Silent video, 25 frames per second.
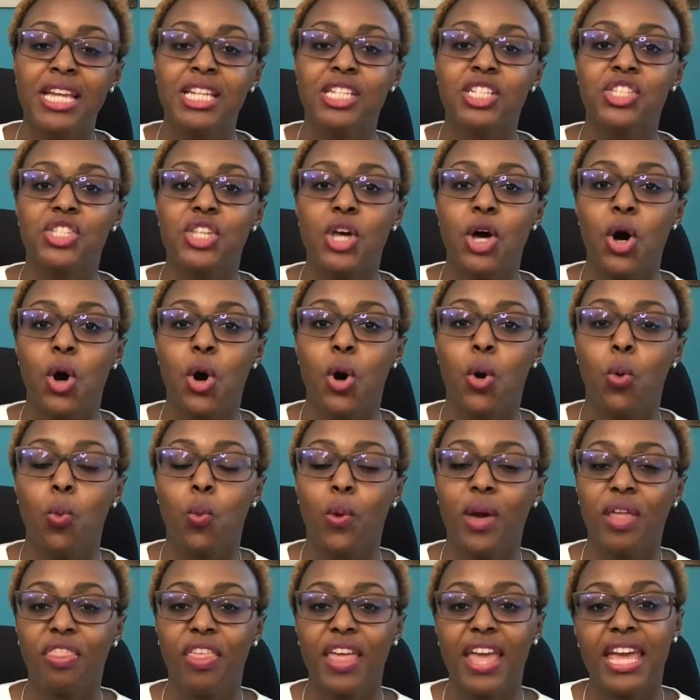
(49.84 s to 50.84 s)
So
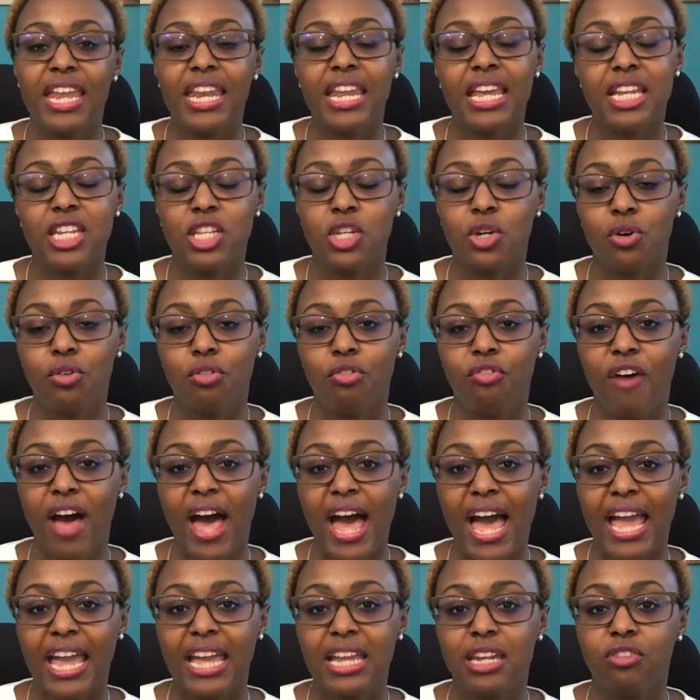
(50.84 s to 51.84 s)
within it, you'll
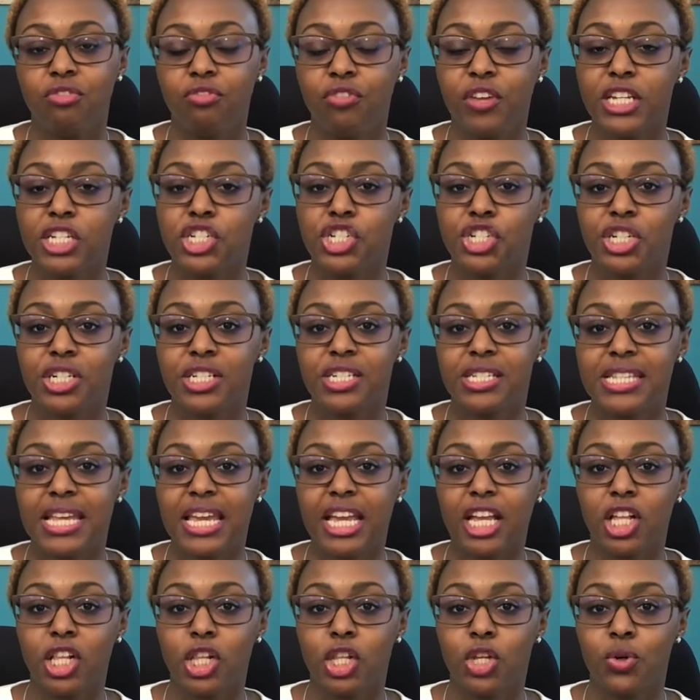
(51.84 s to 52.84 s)
find features
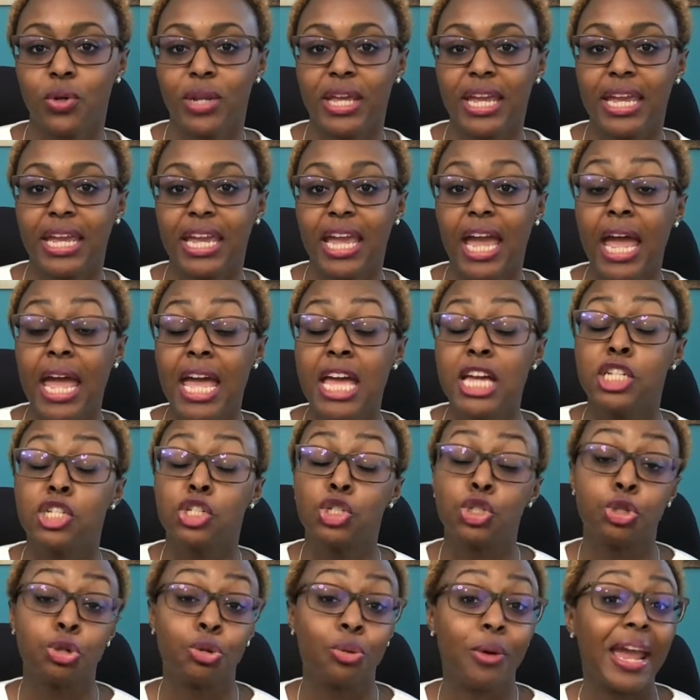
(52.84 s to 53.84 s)
including
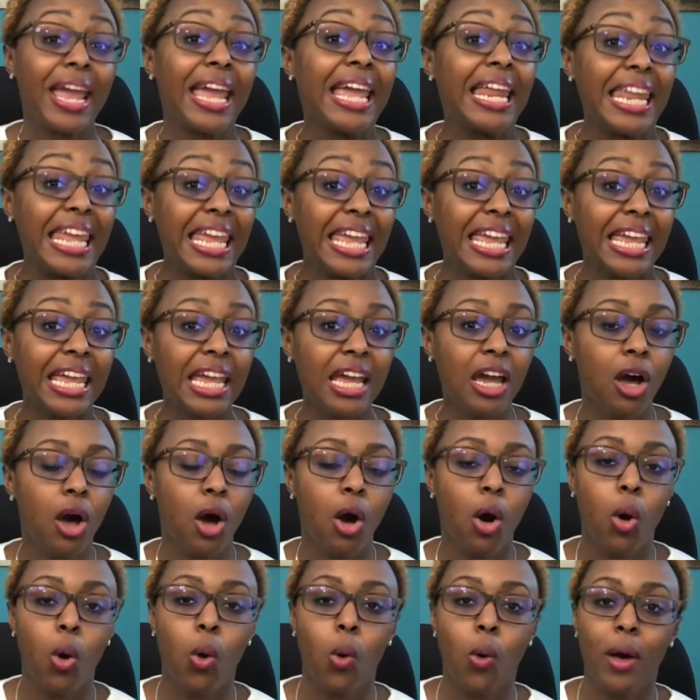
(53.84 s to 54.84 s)
training
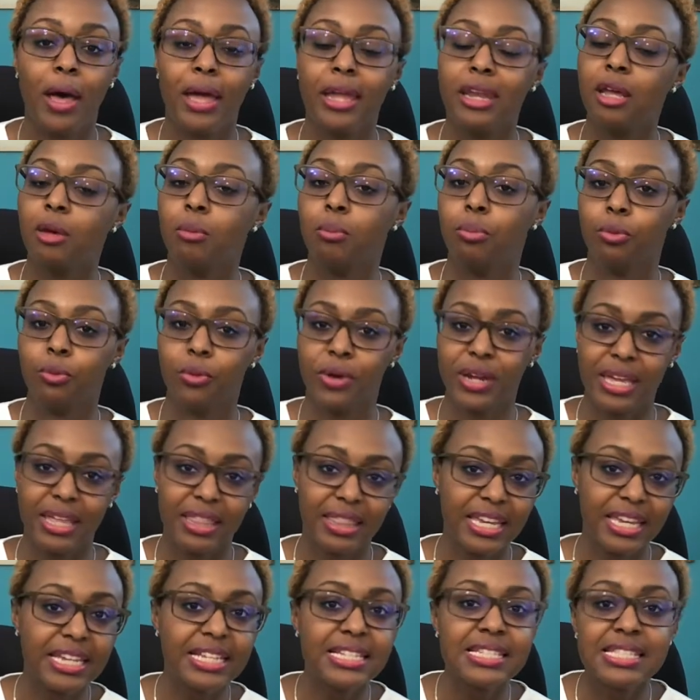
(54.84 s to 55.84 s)
on
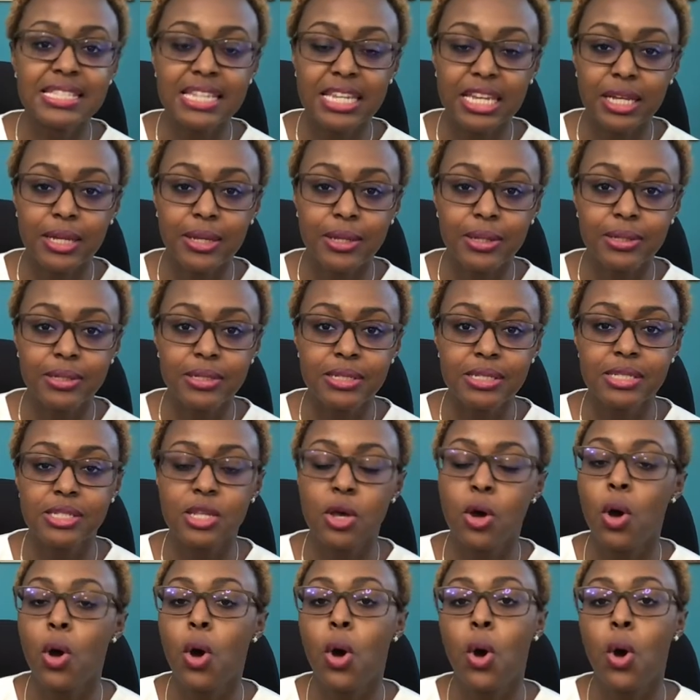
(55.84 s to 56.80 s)
breathing skills